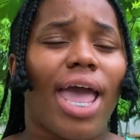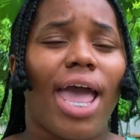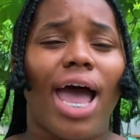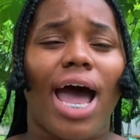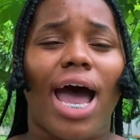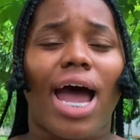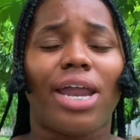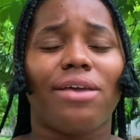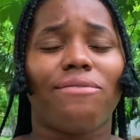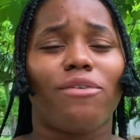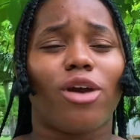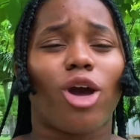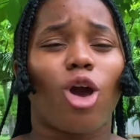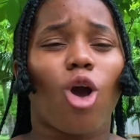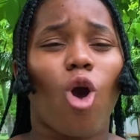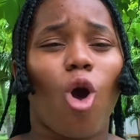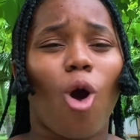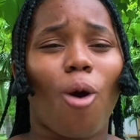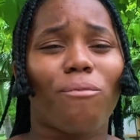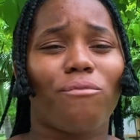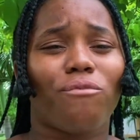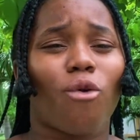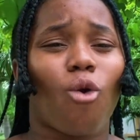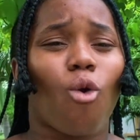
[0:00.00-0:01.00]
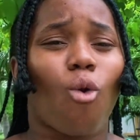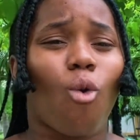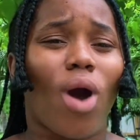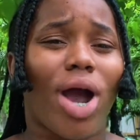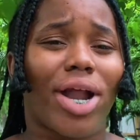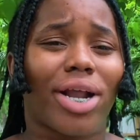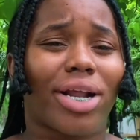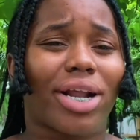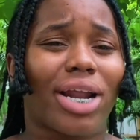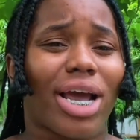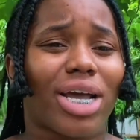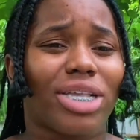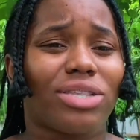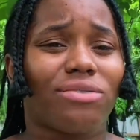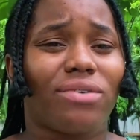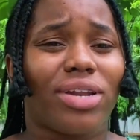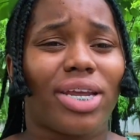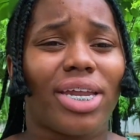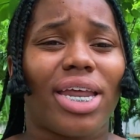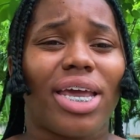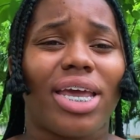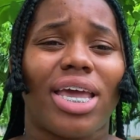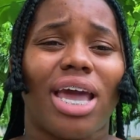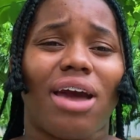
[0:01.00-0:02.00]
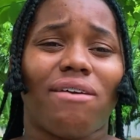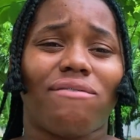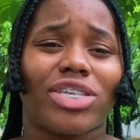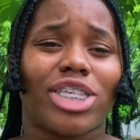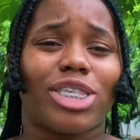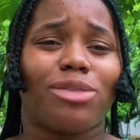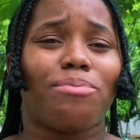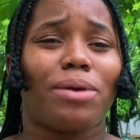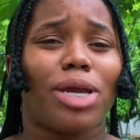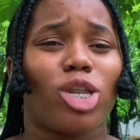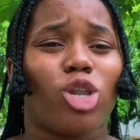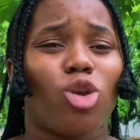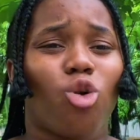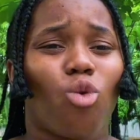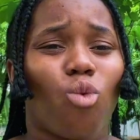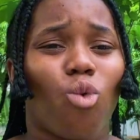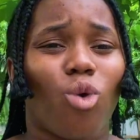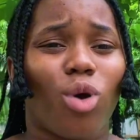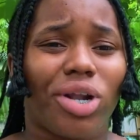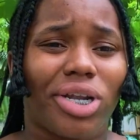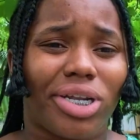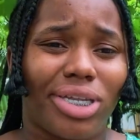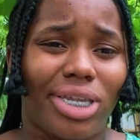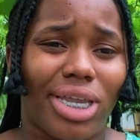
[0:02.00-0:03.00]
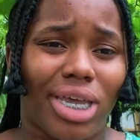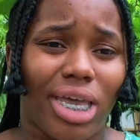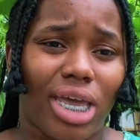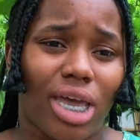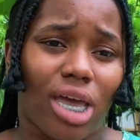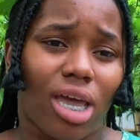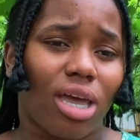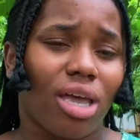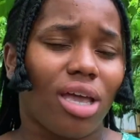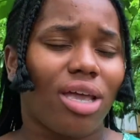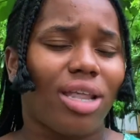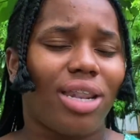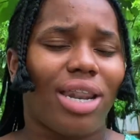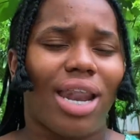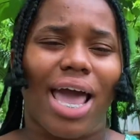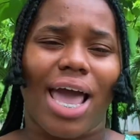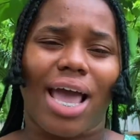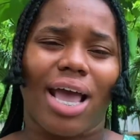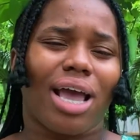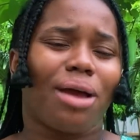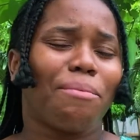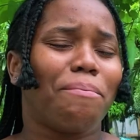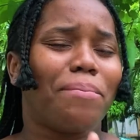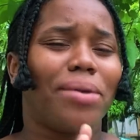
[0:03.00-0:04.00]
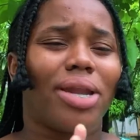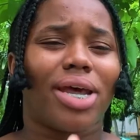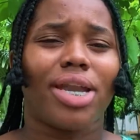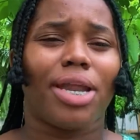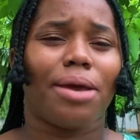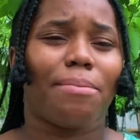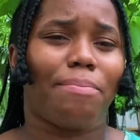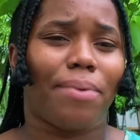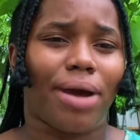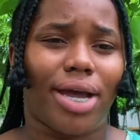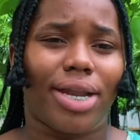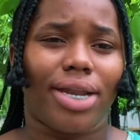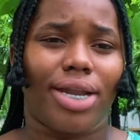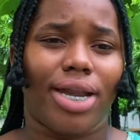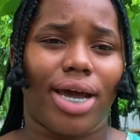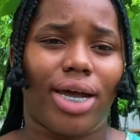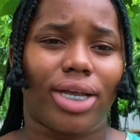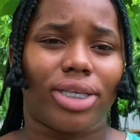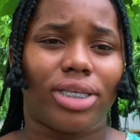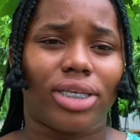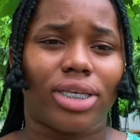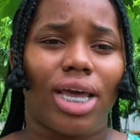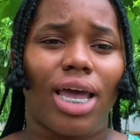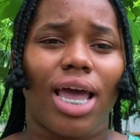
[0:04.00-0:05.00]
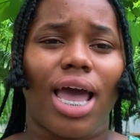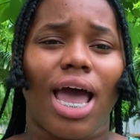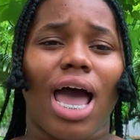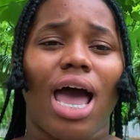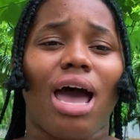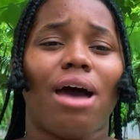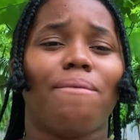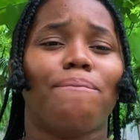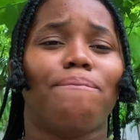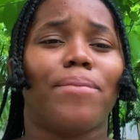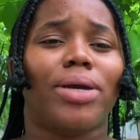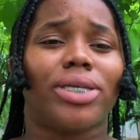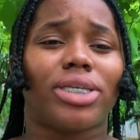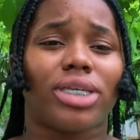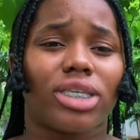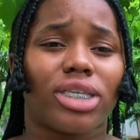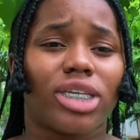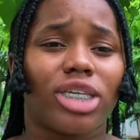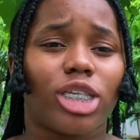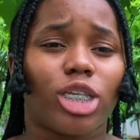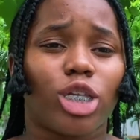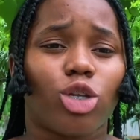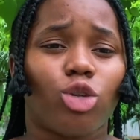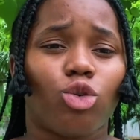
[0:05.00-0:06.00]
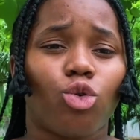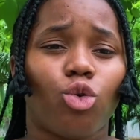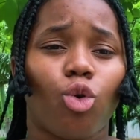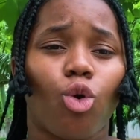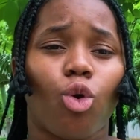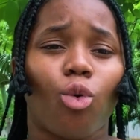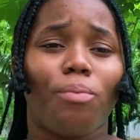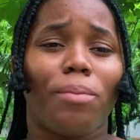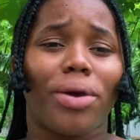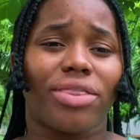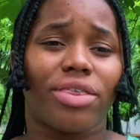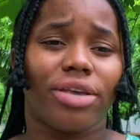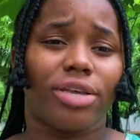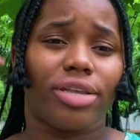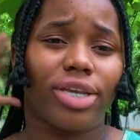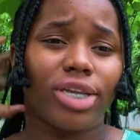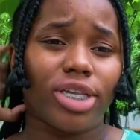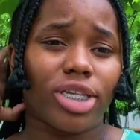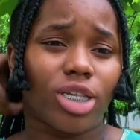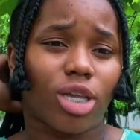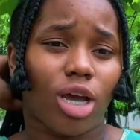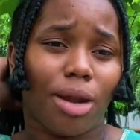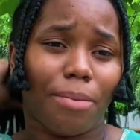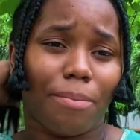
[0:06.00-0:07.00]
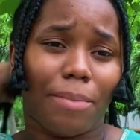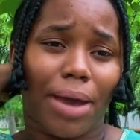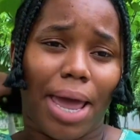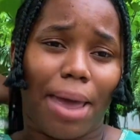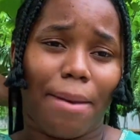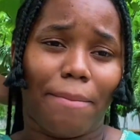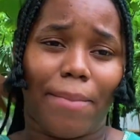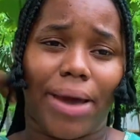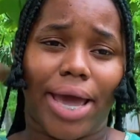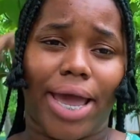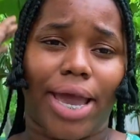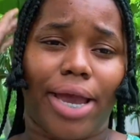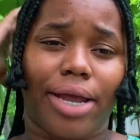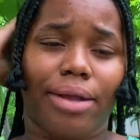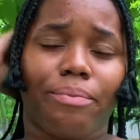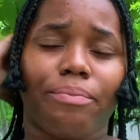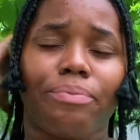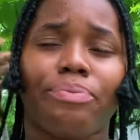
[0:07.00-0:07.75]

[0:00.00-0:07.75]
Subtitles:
And if you come for one class for the day, you have to spend the whole day. Like, I'm not depend that. I have better things to do, better things on my mind.